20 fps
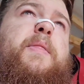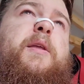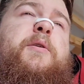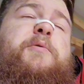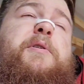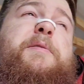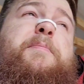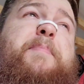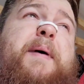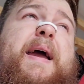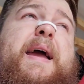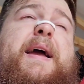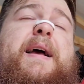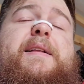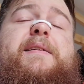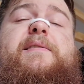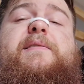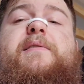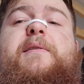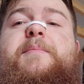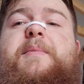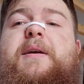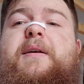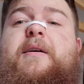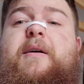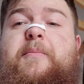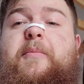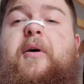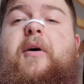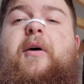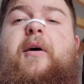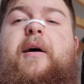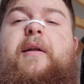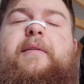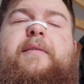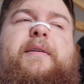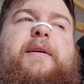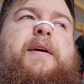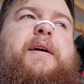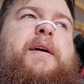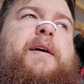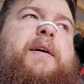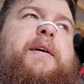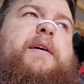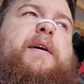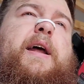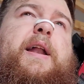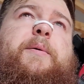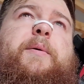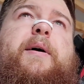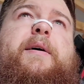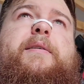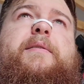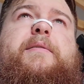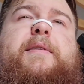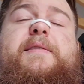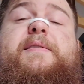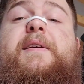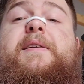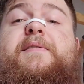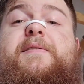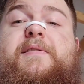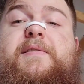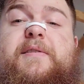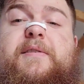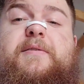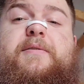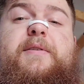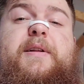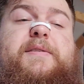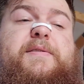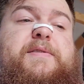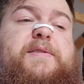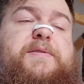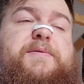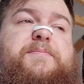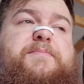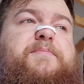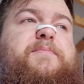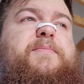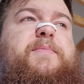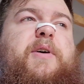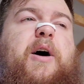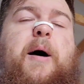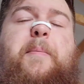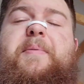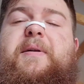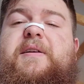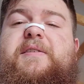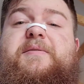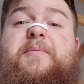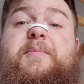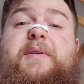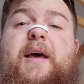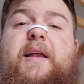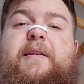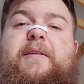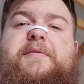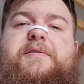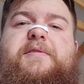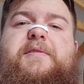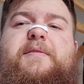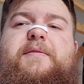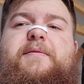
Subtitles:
With bands, I mean, come on. Anyway, let's just hop into some deadlifts.